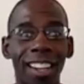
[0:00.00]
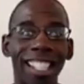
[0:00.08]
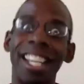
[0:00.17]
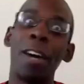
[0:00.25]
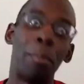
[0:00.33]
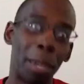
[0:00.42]

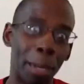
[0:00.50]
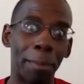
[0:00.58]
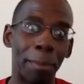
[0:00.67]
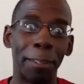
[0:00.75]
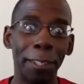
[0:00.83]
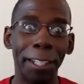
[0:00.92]
to tell
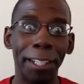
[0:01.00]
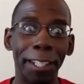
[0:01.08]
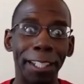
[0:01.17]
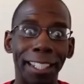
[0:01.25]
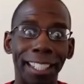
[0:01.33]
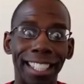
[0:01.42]
people.
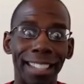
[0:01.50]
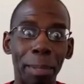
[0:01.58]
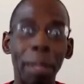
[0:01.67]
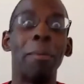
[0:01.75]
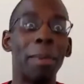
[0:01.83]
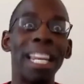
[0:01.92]

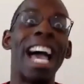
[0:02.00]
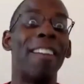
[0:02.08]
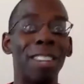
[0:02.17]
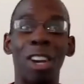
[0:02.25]
People been having